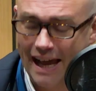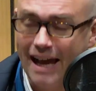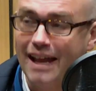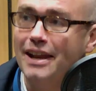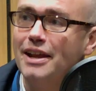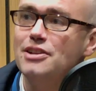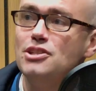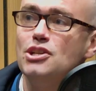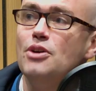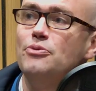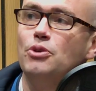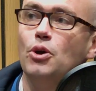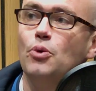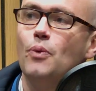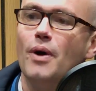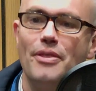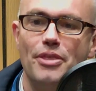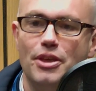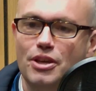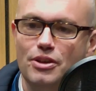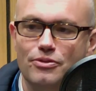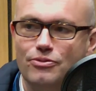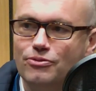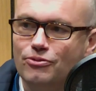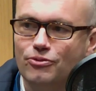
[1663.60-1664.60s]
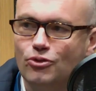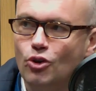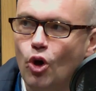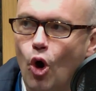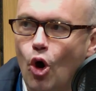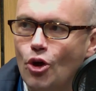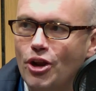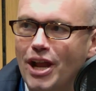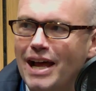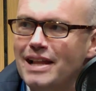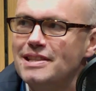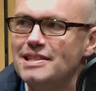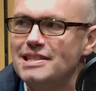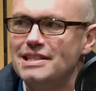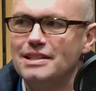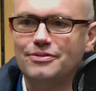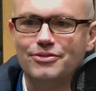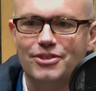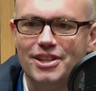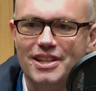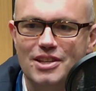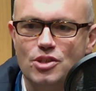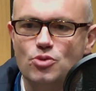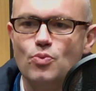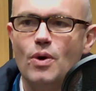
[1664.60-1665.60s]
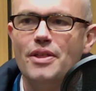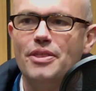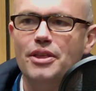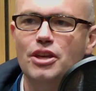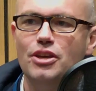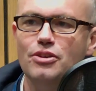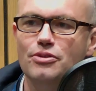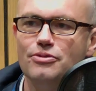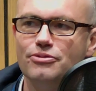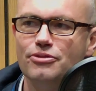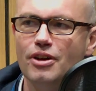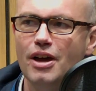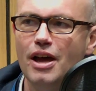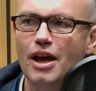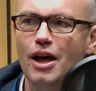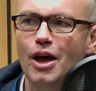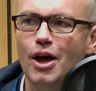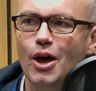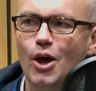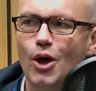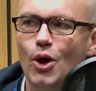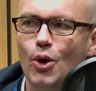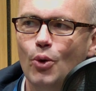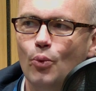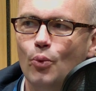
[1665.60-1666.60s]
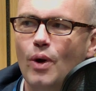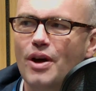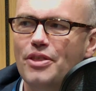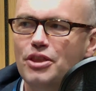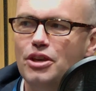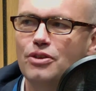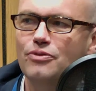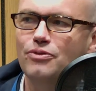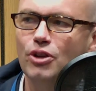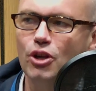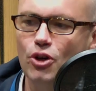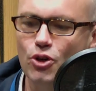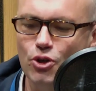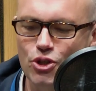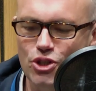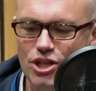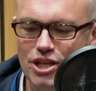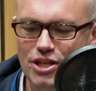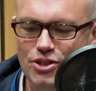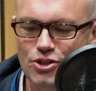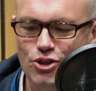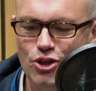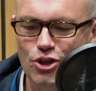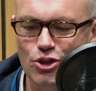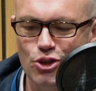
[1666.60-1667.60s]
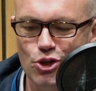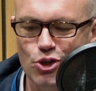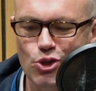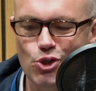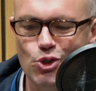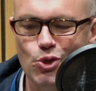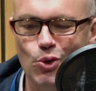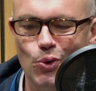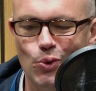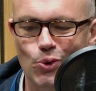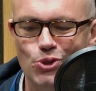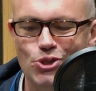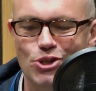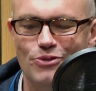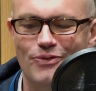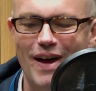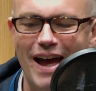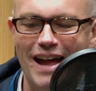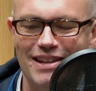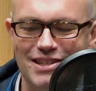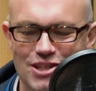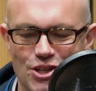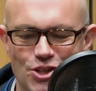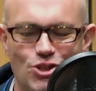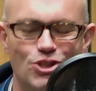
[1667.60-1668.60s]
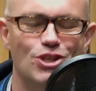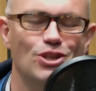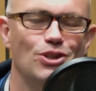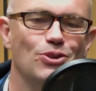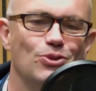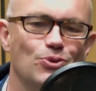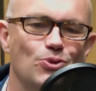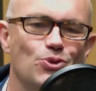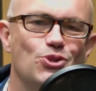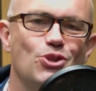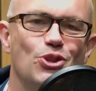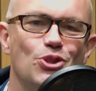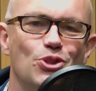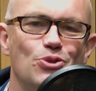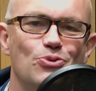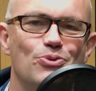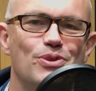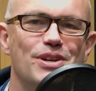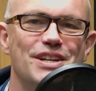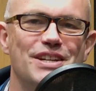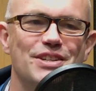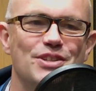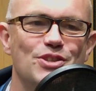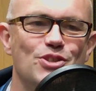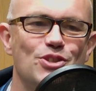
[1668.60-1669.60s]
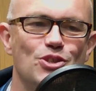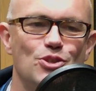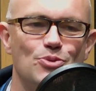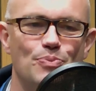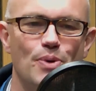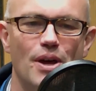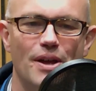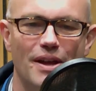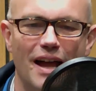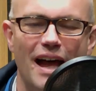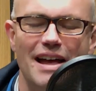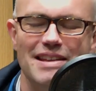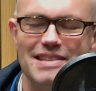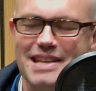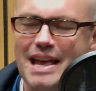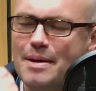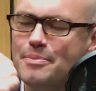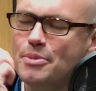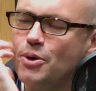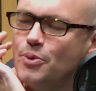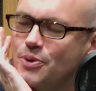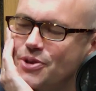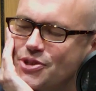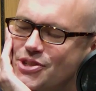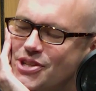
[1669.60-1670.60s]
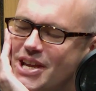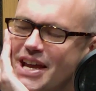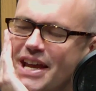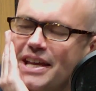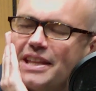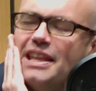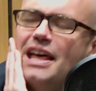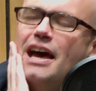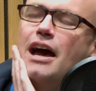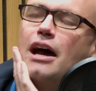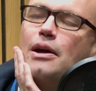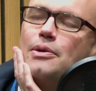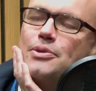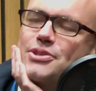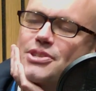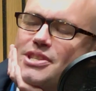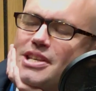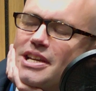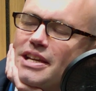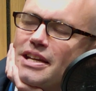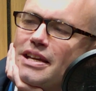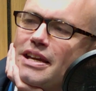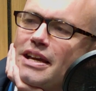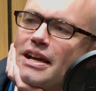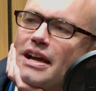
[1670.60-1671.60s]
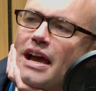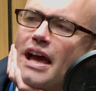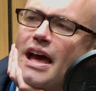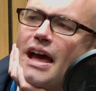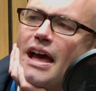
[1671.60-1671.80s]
and I don't know whether you've got an answer for this, whether you've looked into the sort of attitudes and the reasons. But as Emma was saying that, I was thinking,